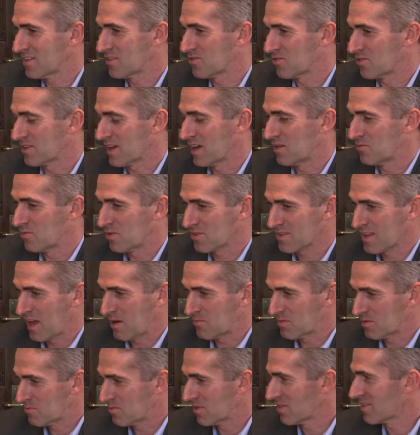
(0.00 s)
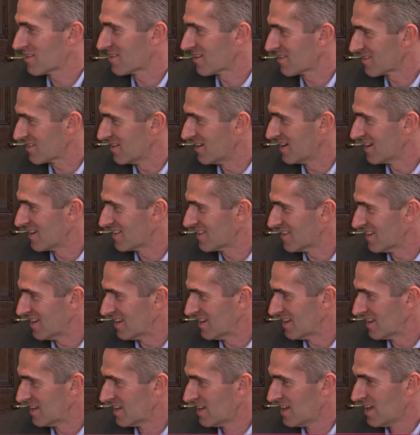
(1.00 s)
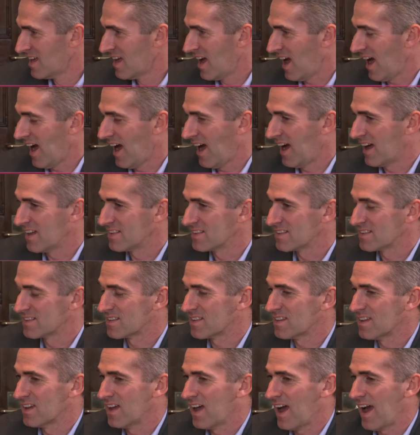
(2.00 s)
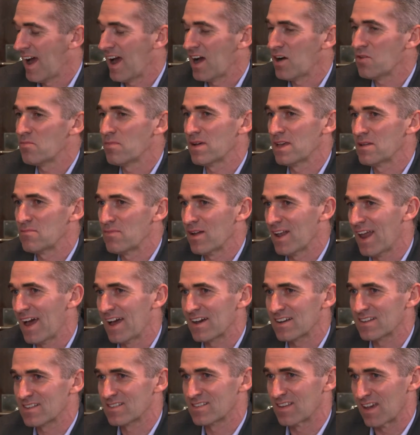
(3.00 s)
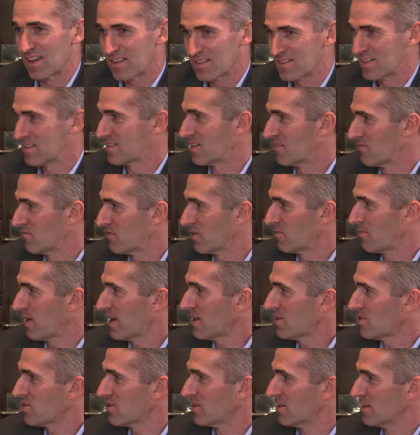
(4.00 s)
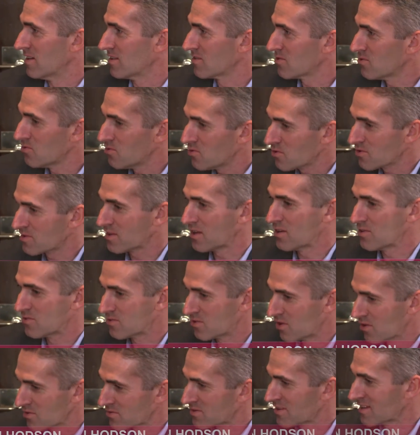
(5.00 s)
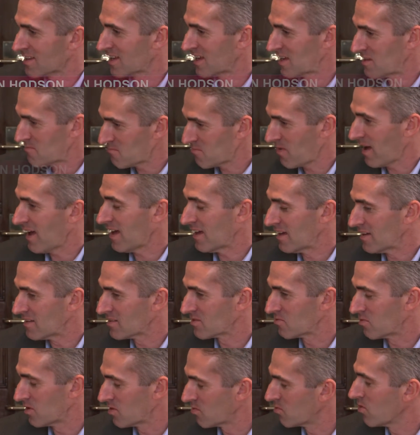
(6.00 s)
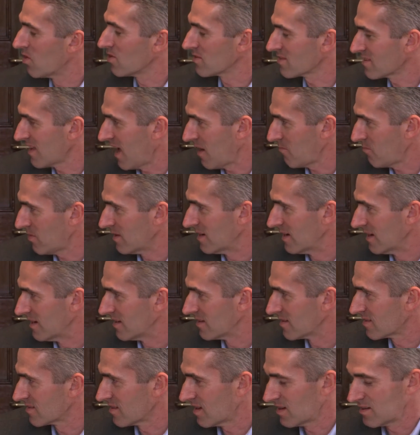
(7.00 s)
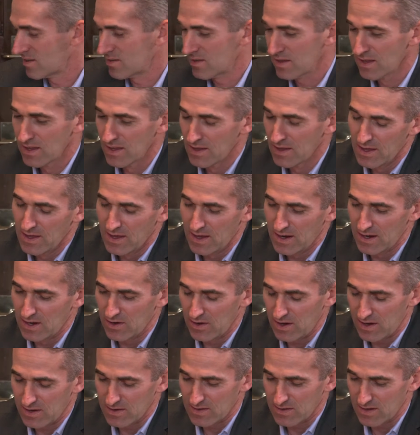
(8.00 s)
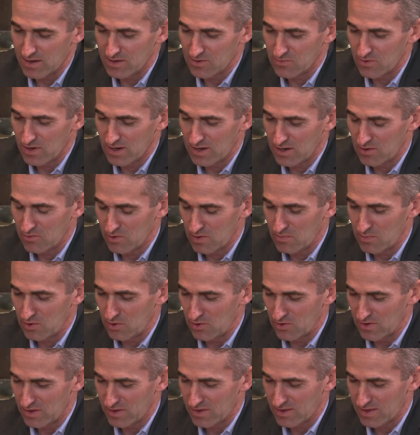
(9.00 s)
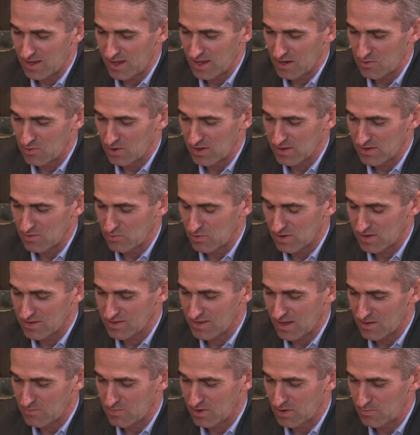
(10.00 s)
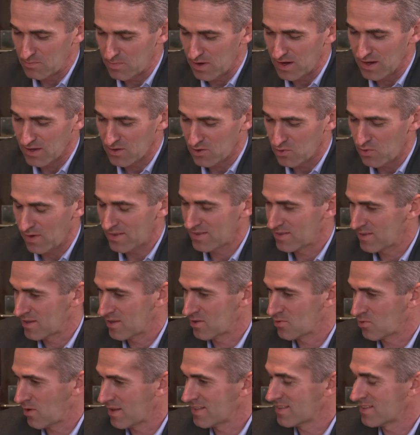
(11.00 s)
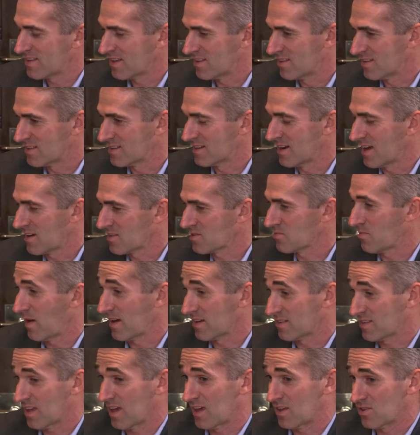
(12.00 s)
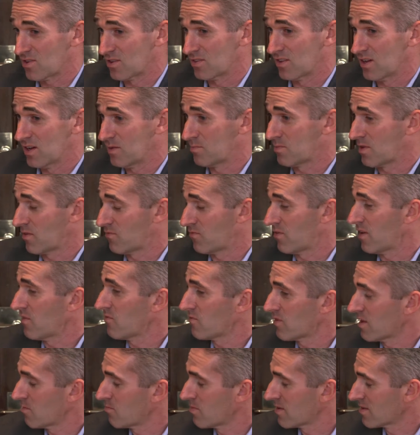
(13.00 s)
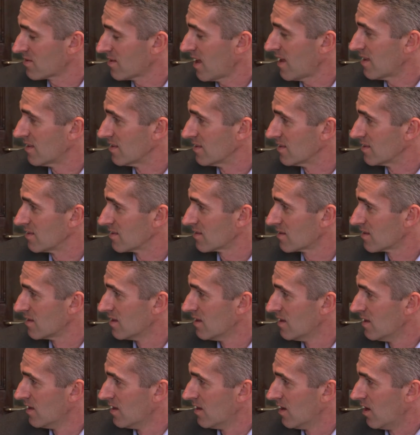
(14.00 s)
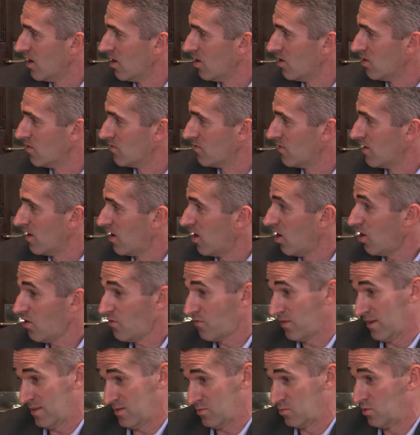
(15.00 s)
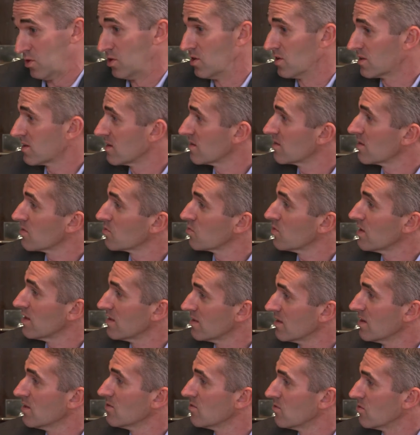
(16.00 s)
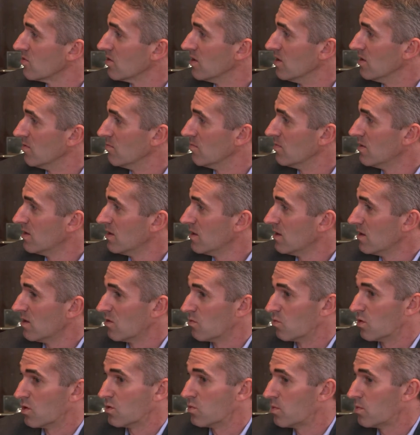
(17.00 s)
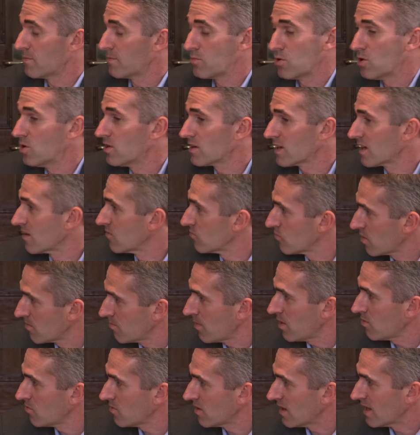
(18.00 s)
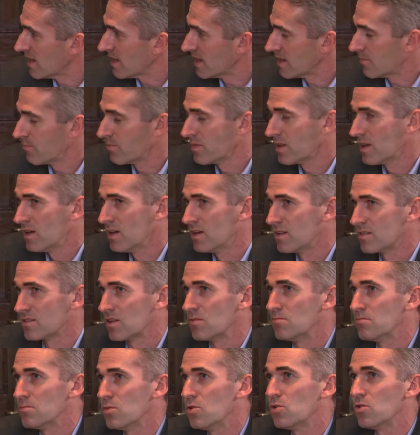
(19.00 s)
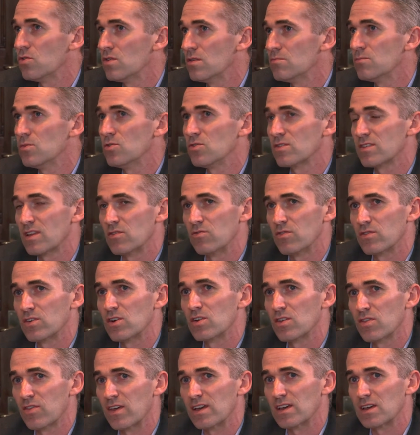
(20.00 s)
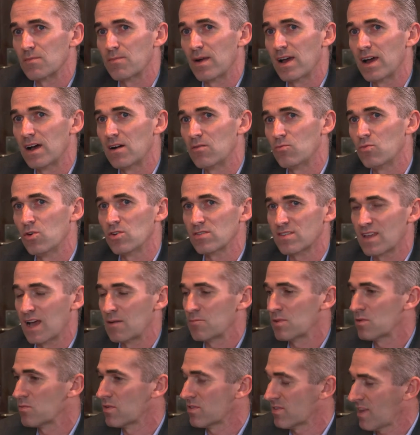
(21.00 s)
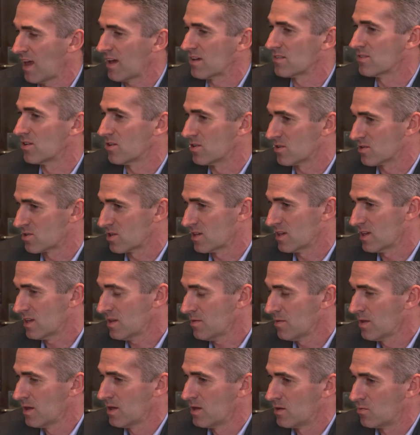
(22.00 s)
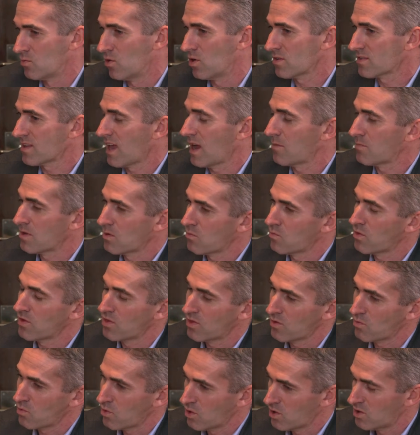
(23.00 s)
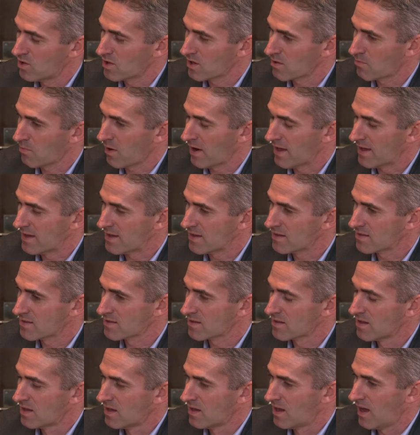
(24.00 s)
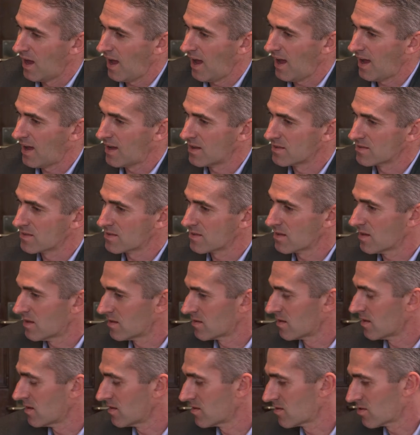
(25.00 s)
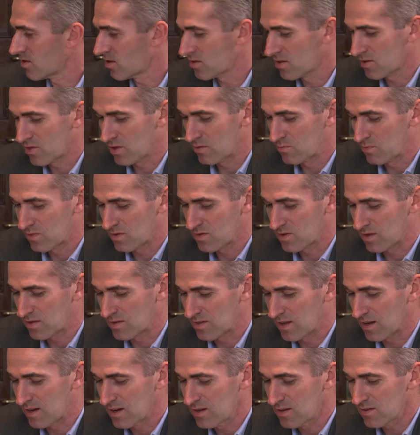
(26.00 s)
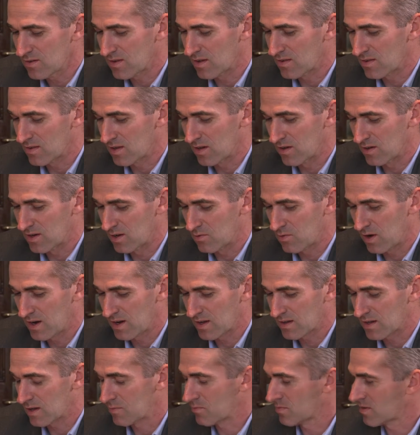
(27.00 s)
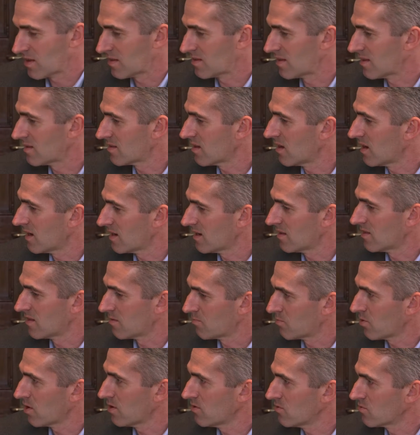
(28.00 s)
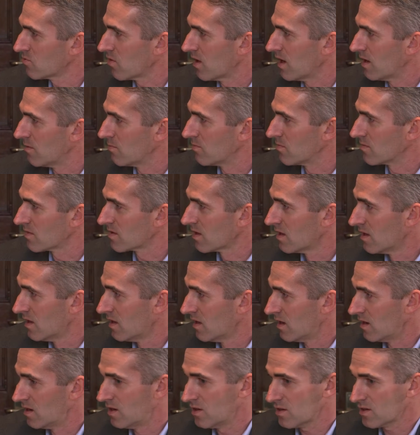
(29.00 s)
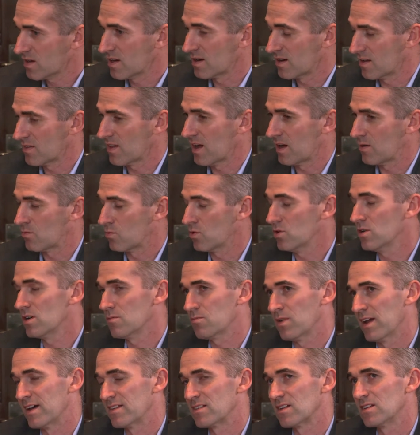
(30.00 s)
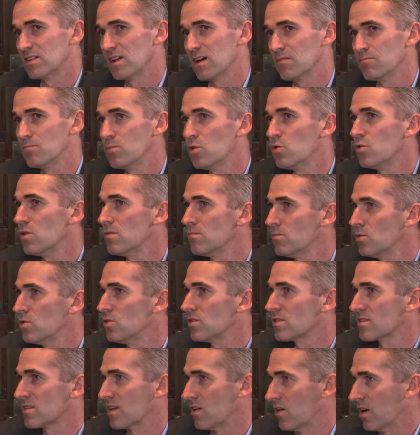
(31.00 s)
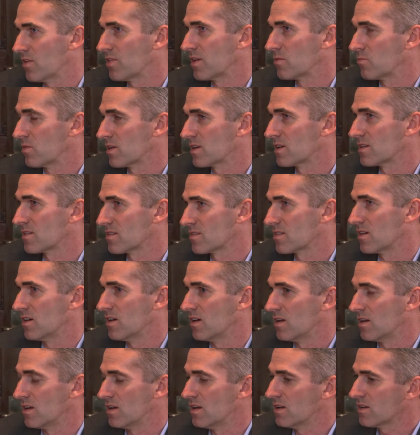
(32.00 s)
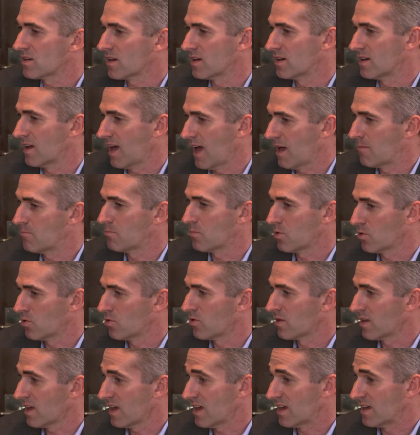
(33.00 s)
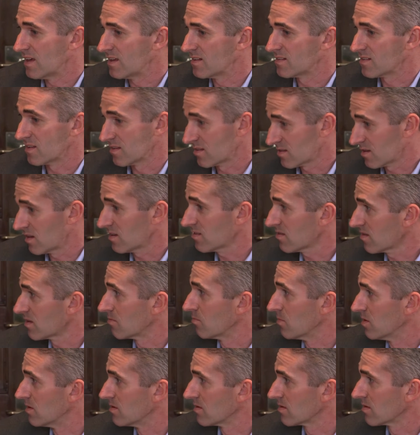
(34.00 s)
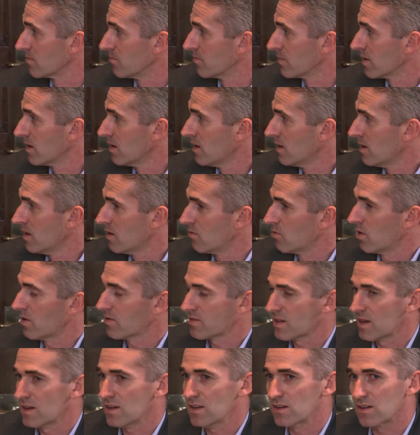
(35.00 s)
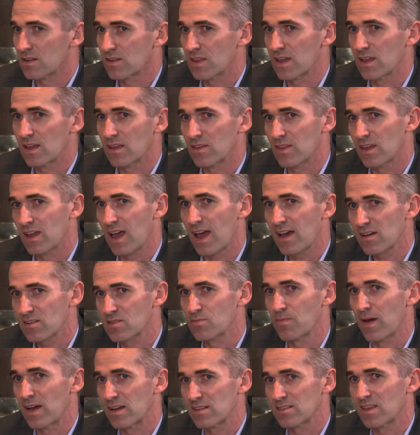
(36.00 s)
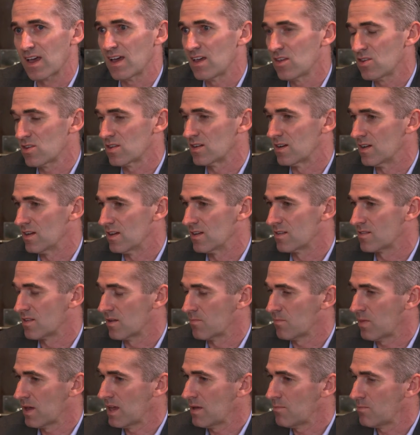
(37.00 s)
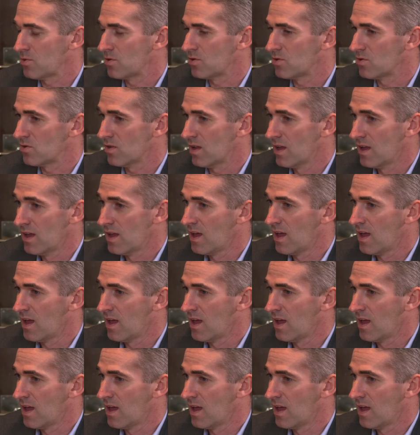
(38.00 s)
into account what's happening with society, and how people access this information has also got to keep pace with what's happening. So, I was reading a report the other day which said that by 2020 there's an expectation that up to 50% of office workers as we know them will working remotely. So more and more so we've got to think about what's happening with technology, what's happening with the workplace, and as Jonathan was just alluding to, when it comes to designing the programs, looking at that workplace, and more so I think we're going to start looking at employees as customers. Where we're saying, look, the expectation is that people,